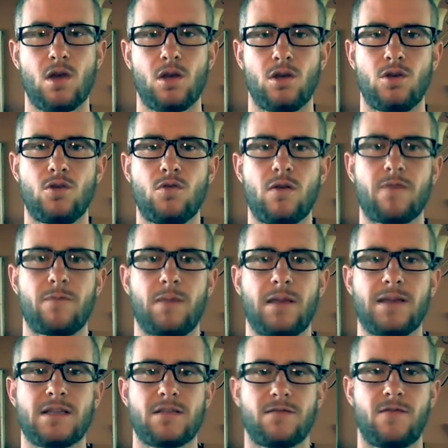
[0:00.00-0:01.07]
you have
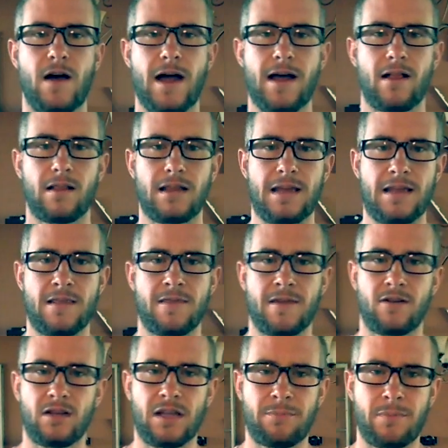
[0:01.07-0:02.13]
placed a file in
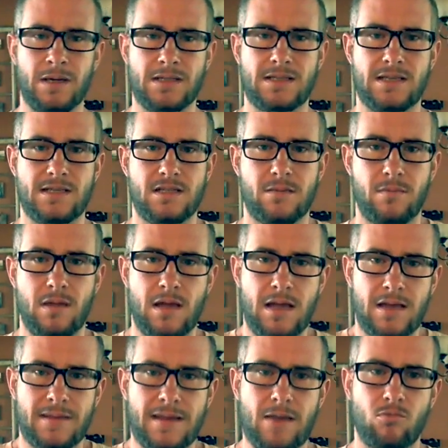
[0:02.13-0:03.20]
their limbic system
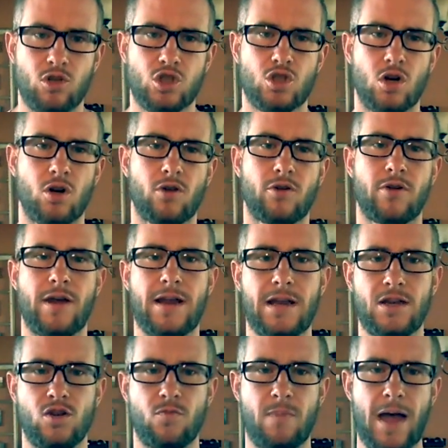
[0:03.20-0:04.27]
that will start
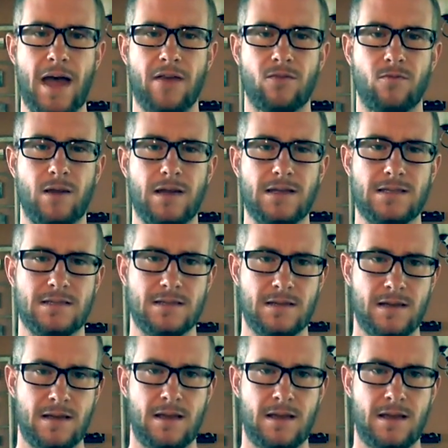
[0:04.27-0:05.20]
creating new pathways.